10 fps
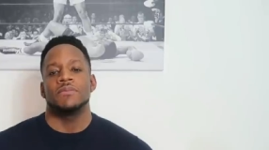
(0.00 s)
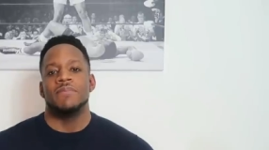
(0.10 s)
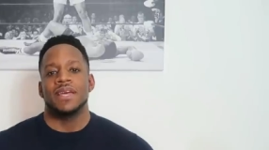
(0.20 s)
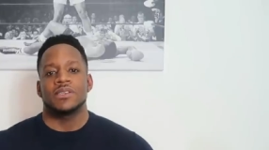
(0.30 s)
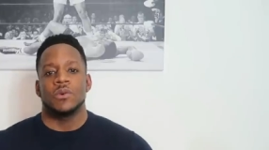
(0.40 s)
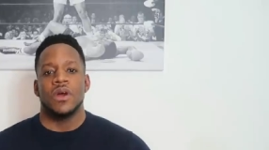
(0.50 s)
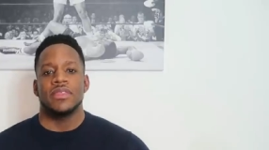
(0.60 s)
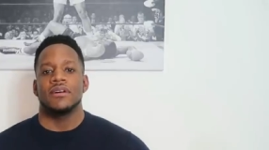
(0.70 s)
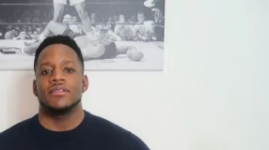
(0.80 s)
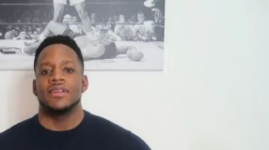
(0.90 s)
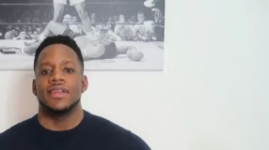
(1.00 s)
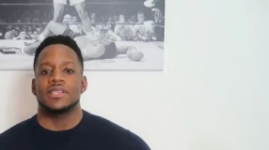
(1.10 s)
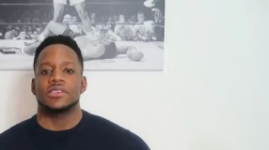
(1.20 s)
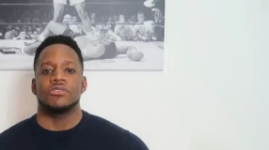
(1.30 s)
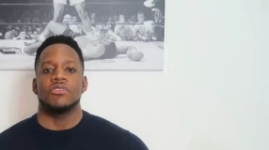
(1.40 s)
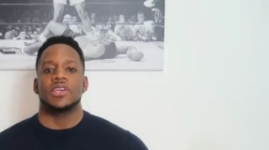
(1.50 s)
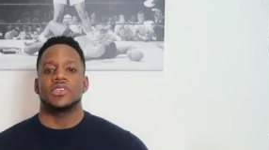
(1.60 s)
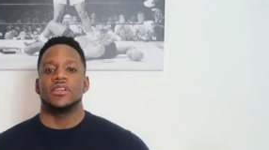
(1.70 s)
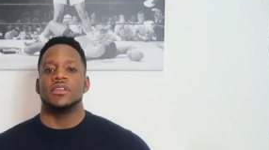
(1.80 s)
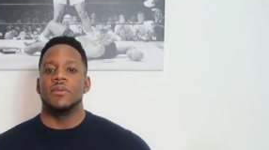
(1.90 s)
better weather the next
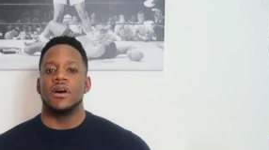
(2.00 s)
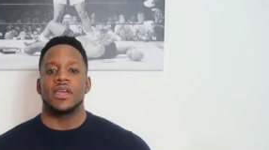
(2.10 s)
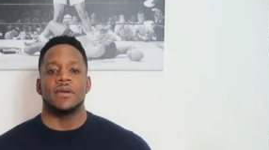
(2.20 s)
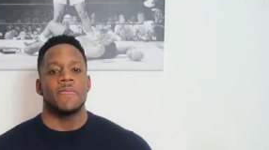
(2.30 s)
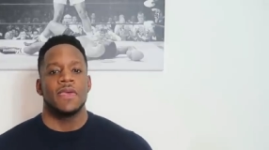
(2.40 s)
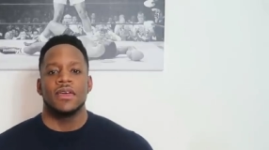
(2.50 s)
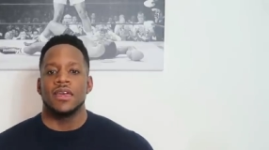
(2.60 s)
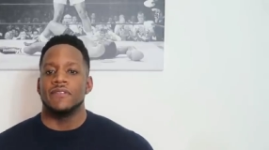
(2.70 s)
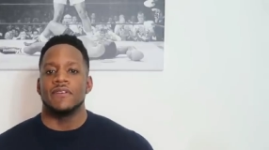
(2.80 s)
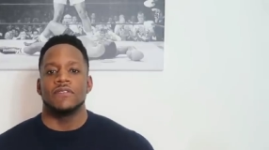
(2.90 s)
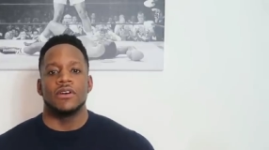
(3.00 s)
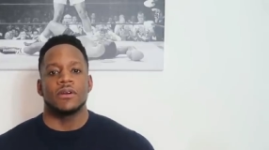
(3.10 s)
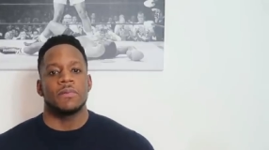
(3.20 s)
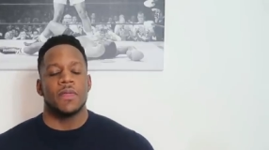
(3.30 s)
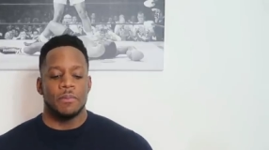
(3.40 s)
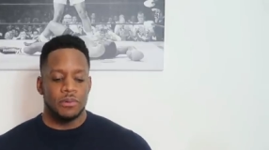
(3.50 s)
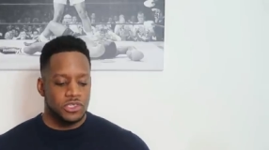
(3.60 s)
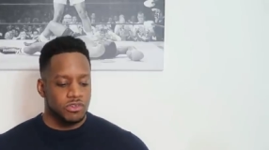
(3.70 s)
correction in the market. And if you have a look up on